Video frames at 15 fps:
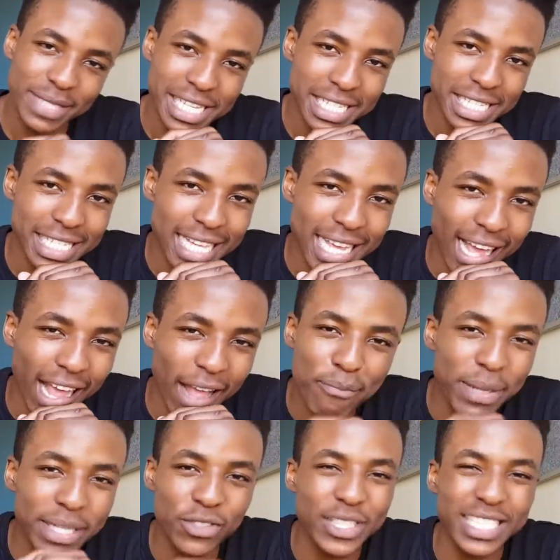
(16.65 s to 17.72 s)
this year. It
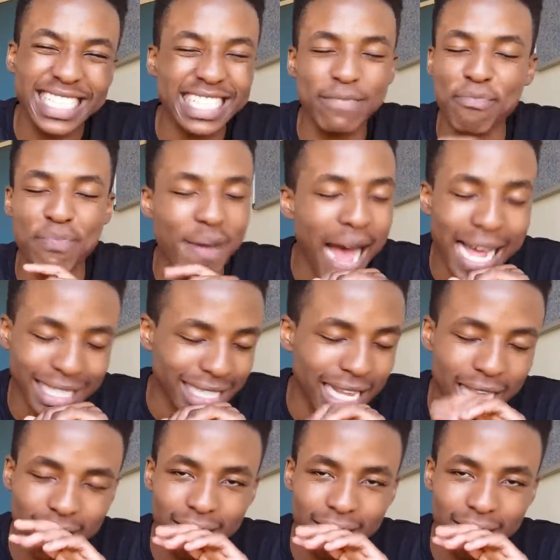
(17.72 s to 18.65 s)
pitches is bang.